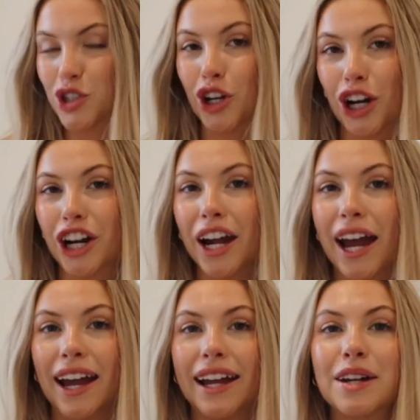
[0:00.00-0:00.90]
skirt
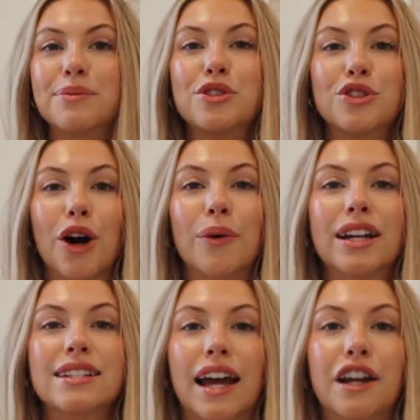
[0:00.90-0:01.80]
I am so
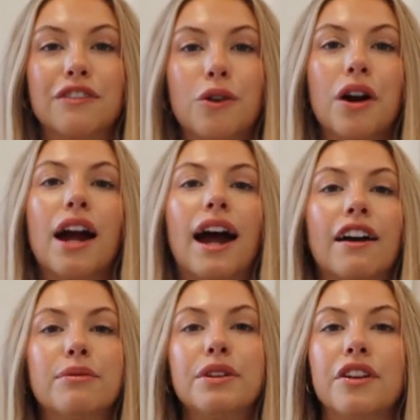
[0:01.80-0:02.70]
excited for.
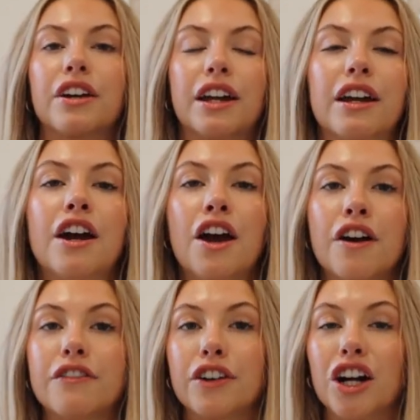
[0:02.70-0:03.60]
I've been looking
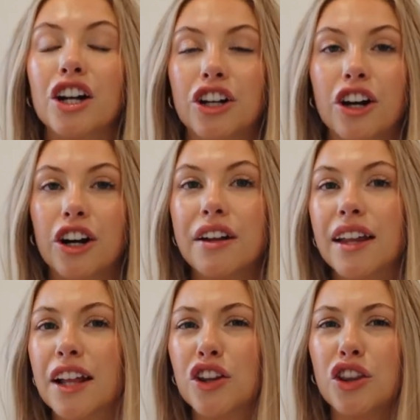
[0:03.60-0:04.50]
for a good
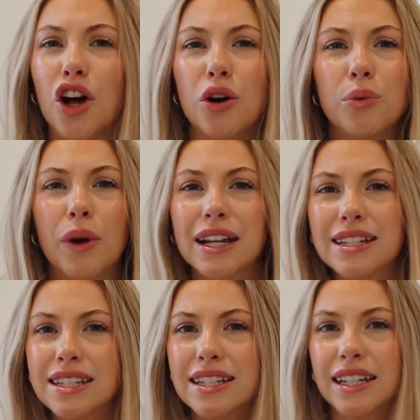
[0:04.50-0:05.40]
like
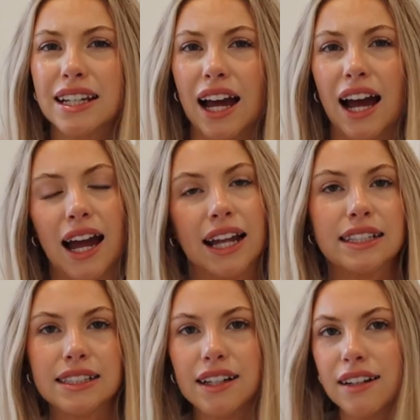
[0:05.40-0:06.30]
low-waisted
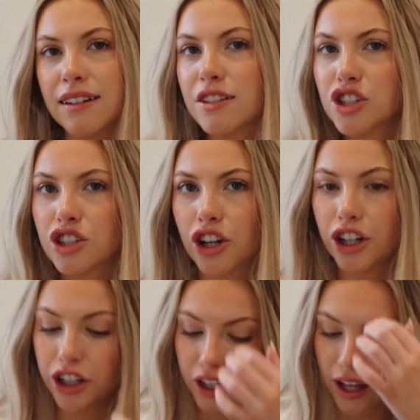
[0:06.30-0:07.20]
kind of
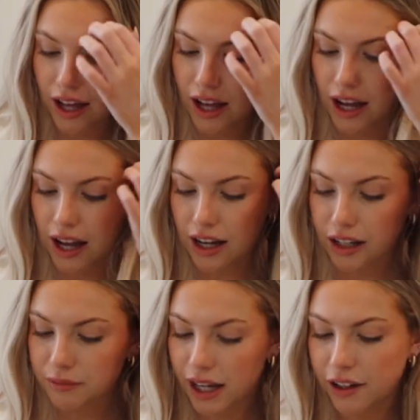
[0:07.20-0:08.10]
skirt.
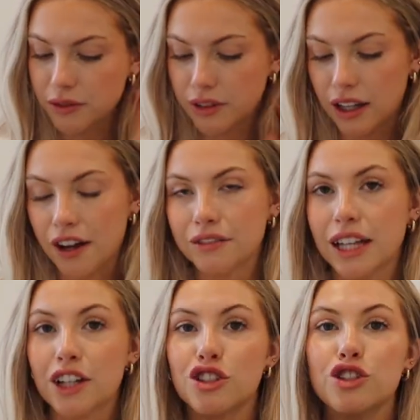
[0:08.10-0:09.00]
I don't love
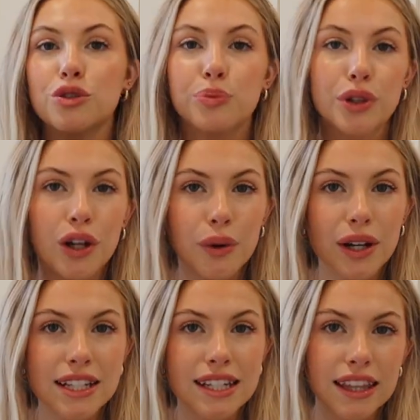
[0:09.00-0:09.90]
like super
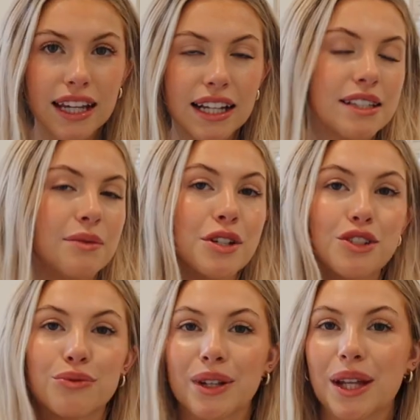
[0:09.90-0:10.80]
low-waisted things. I'm
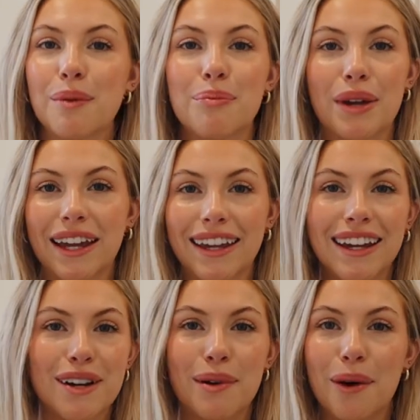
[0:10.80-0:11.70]
just really
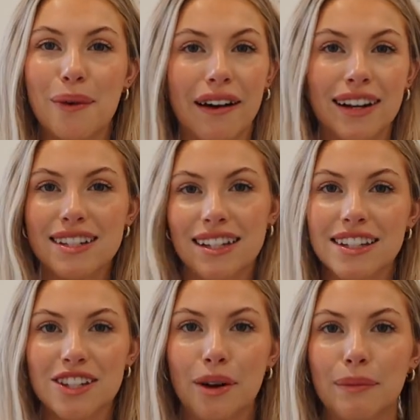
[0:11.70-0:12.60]
picky about where it
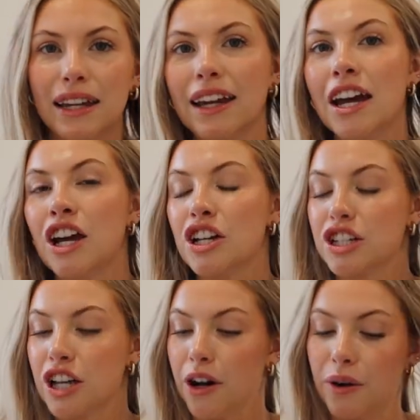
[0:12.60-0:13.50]
sits on me.
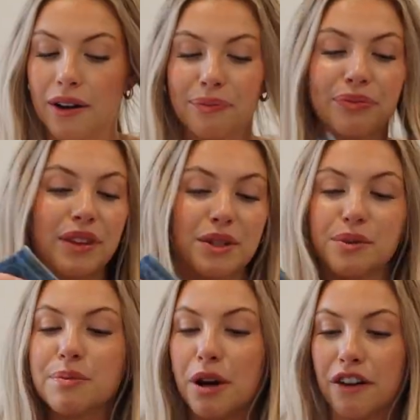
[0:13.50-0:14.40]
So this
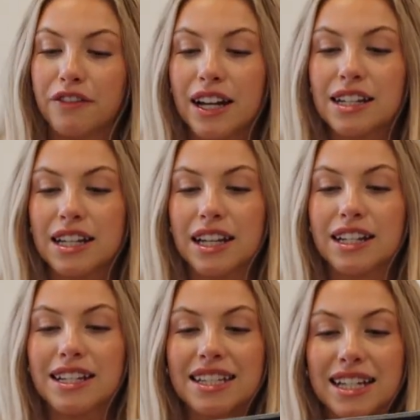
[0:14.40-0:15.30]
was perfect
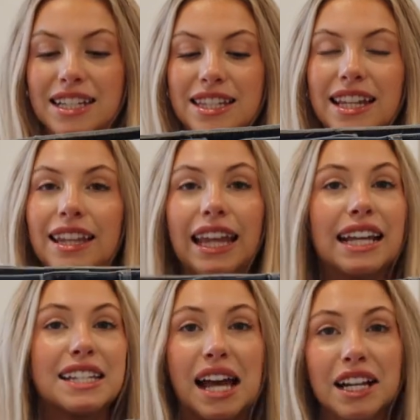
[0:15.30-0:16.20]
and sits in the
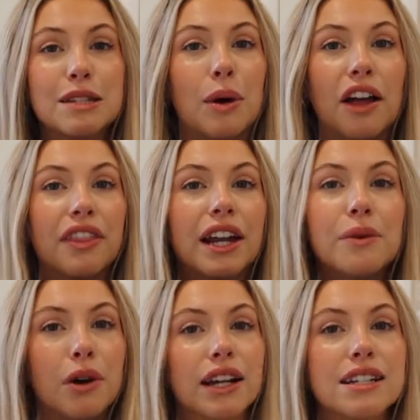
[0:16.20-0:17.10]
exact spot that I
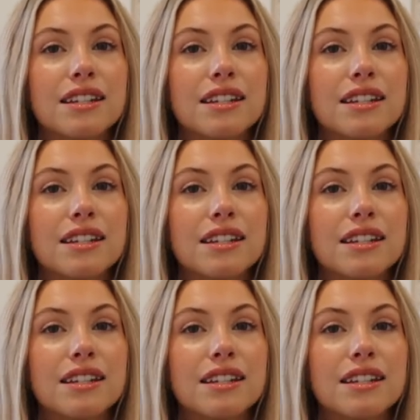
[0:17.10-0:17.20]
want it